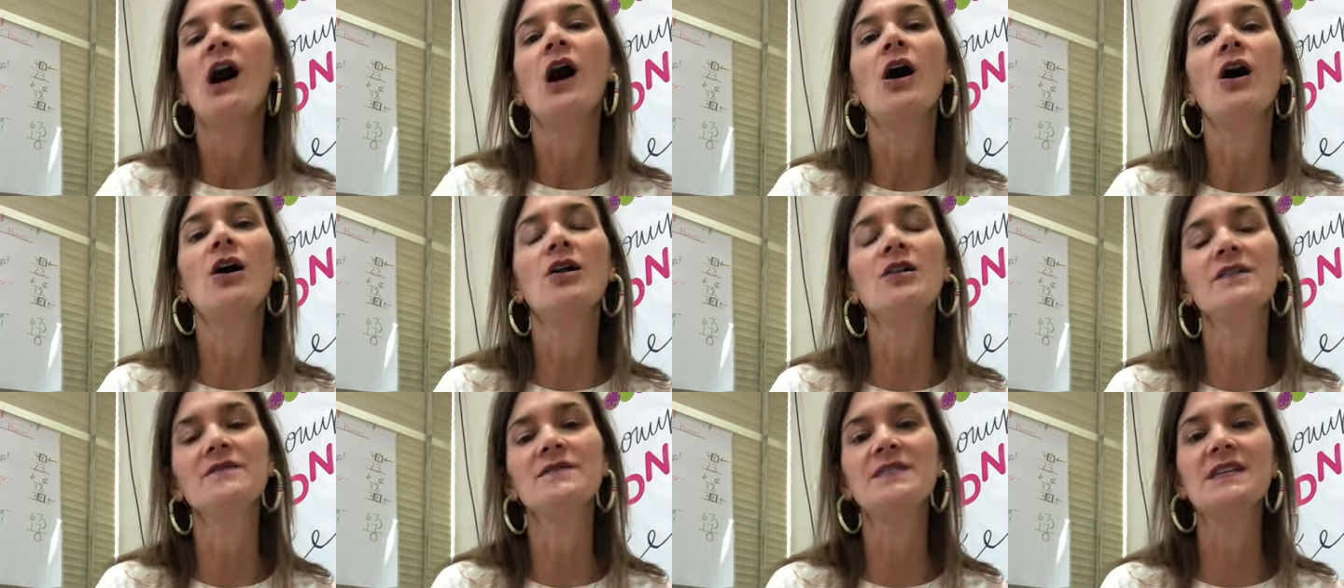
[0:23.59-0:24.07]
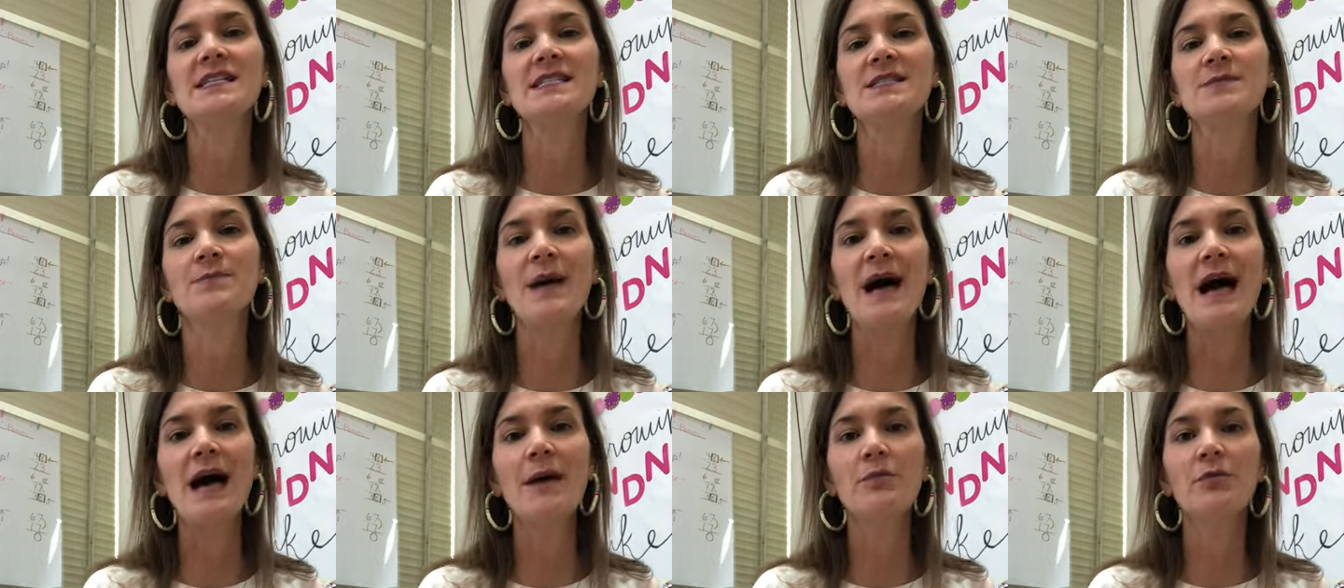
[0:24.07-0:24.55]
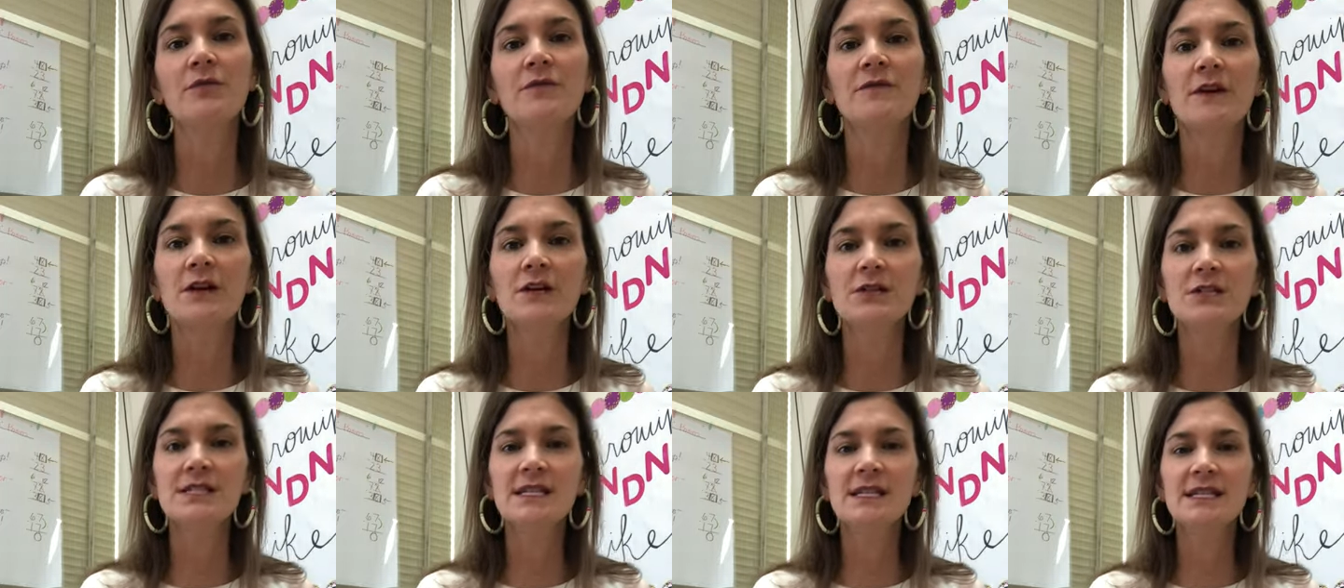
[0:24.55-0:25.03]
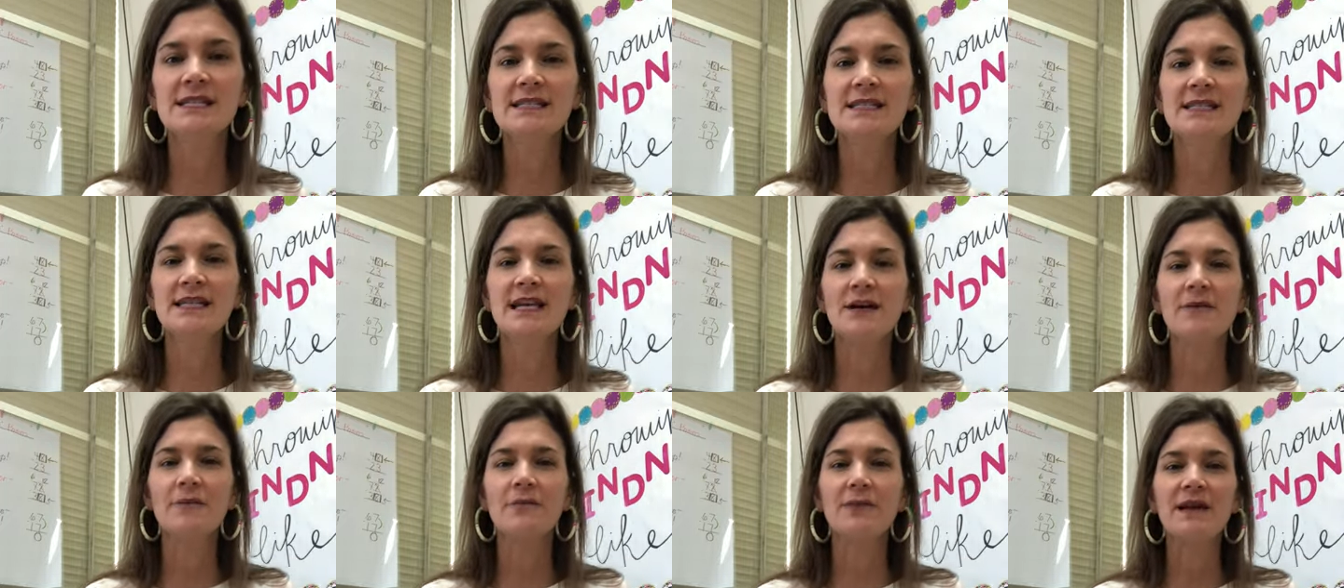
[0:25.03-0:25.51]
all of these Bible verses
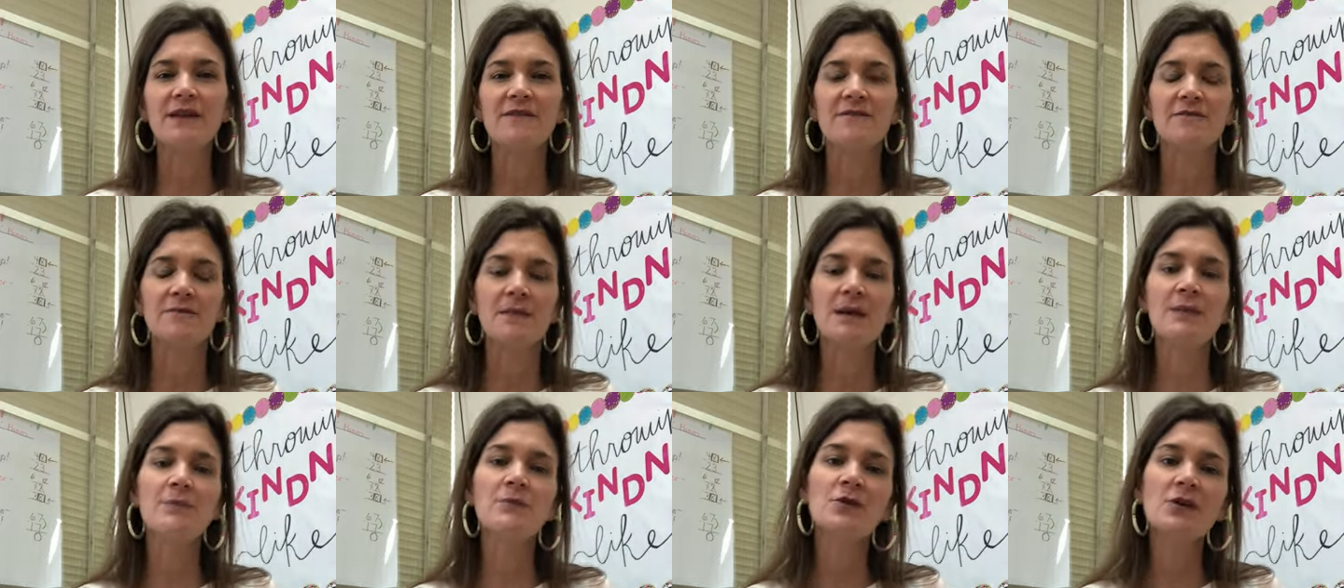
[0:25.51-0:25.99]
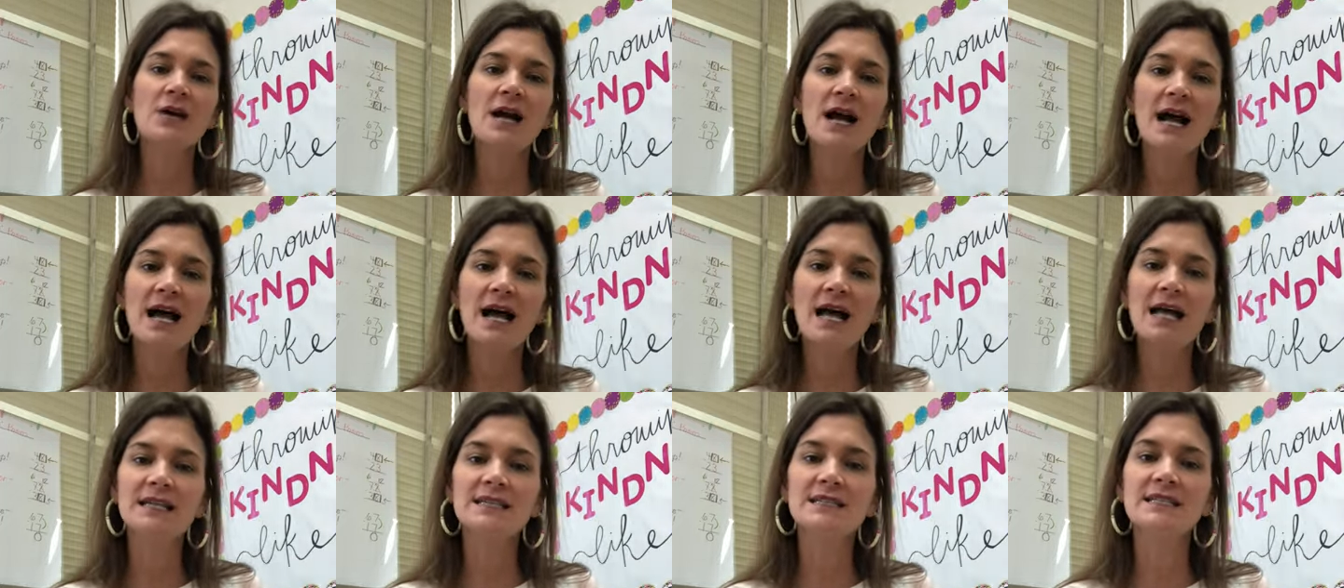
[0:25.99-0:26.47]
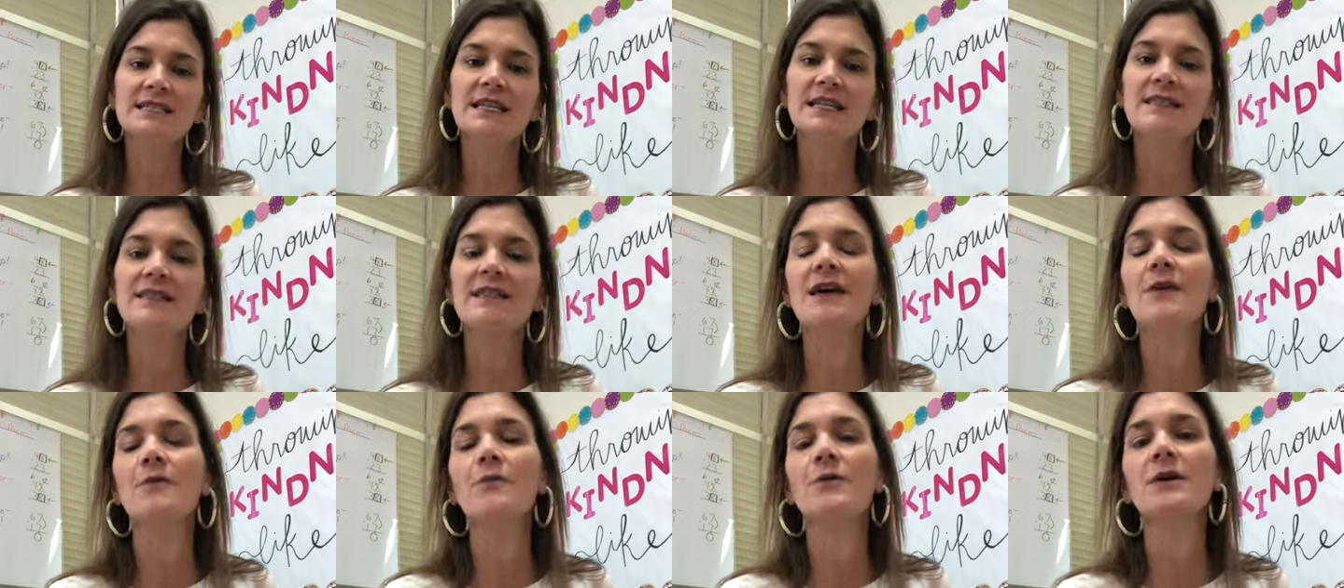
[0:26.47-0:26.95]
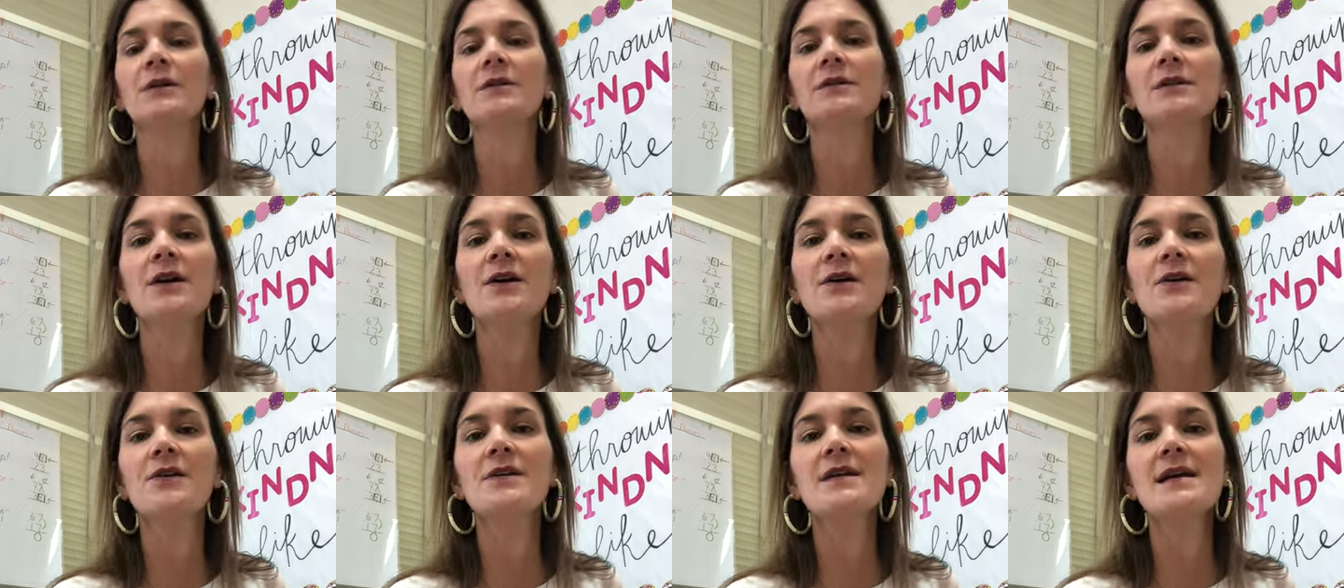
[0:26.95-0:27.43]
that we've memorized and that we're
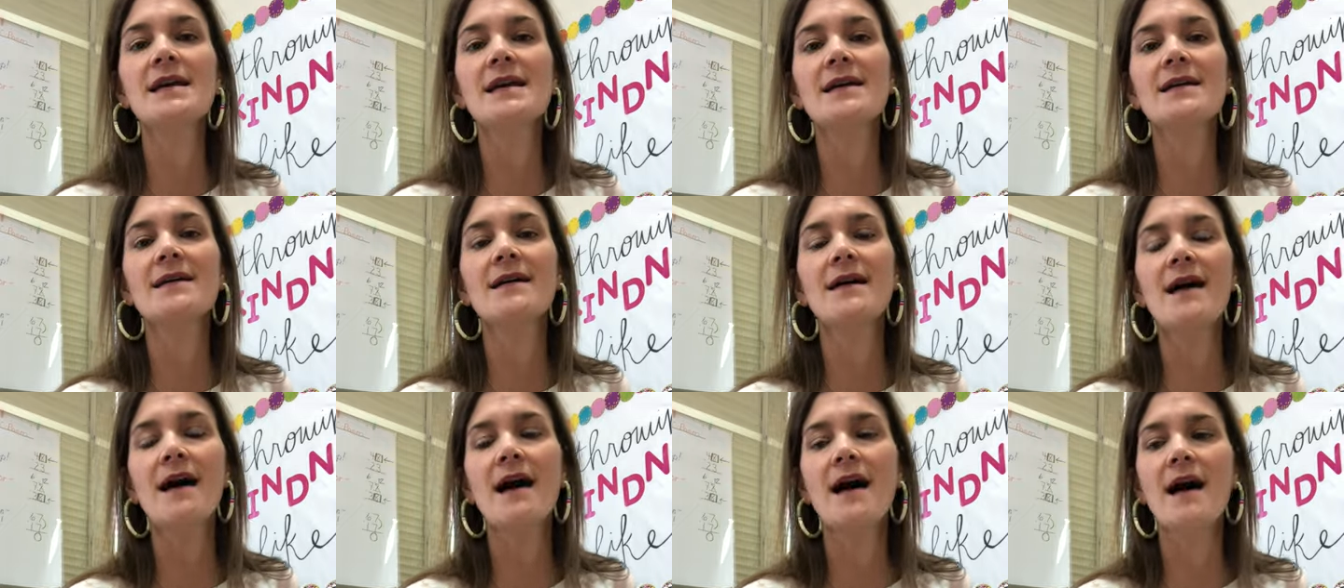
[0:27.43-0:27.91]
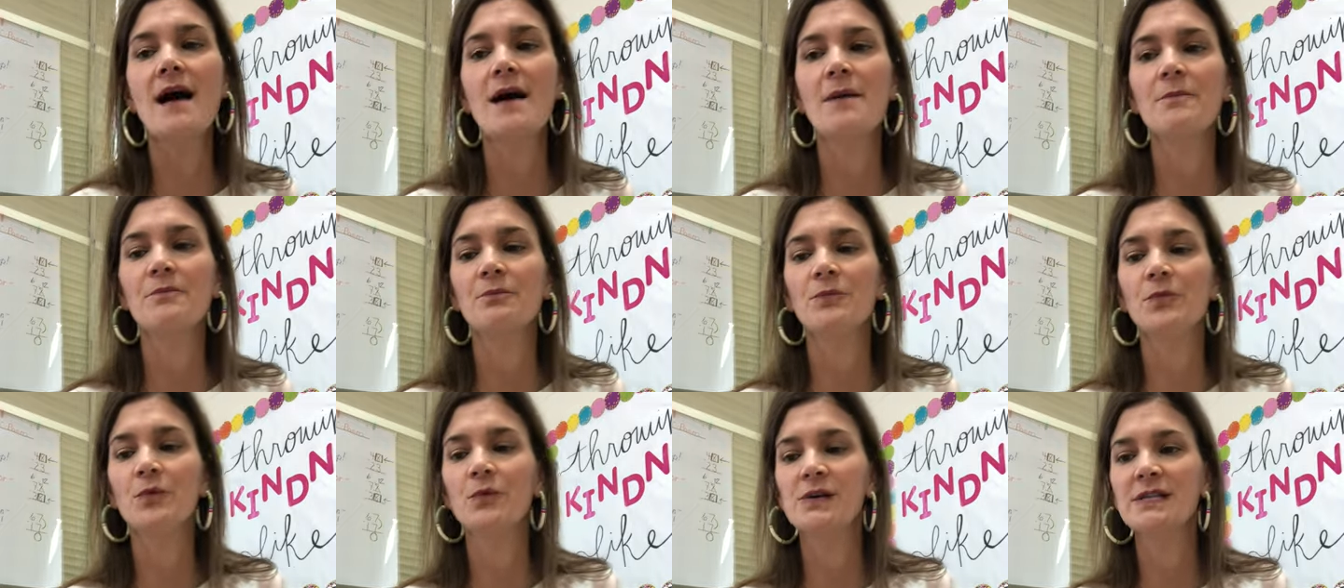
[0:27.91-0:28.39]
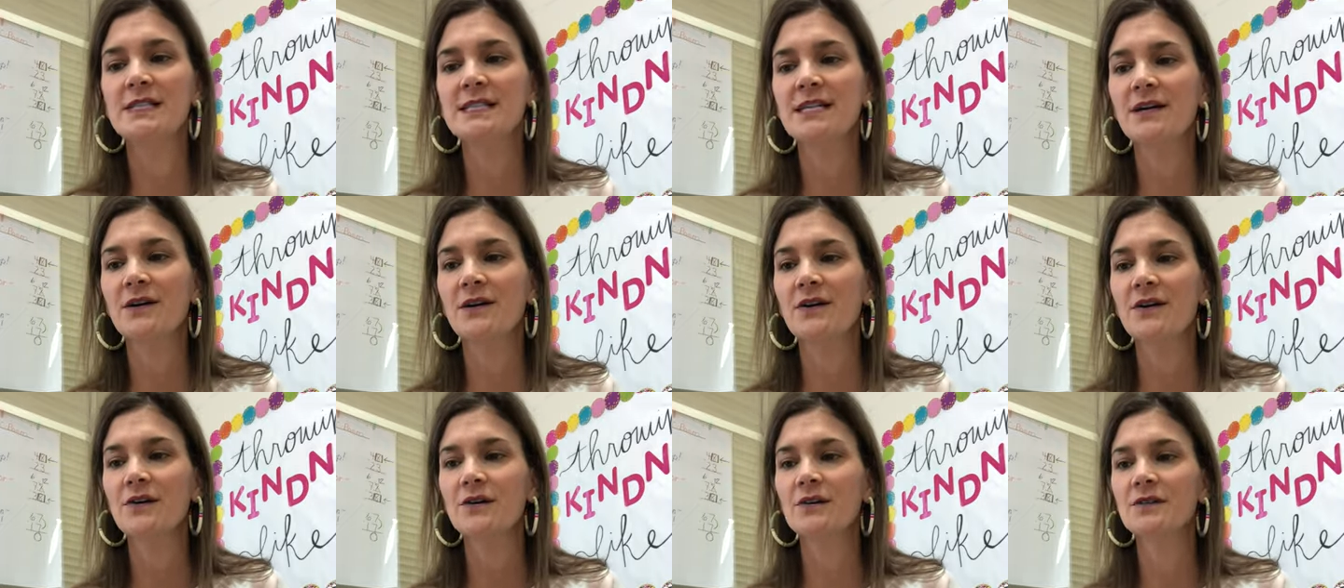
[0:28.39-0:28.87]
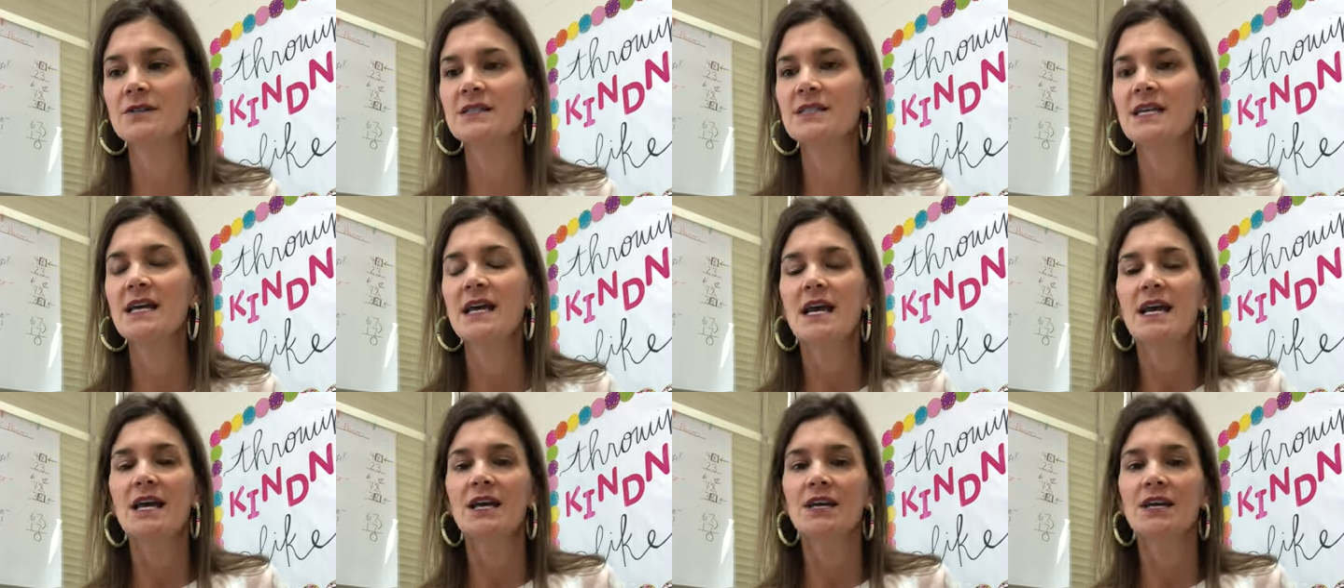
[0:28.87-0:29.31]
learning, um, boys and girls,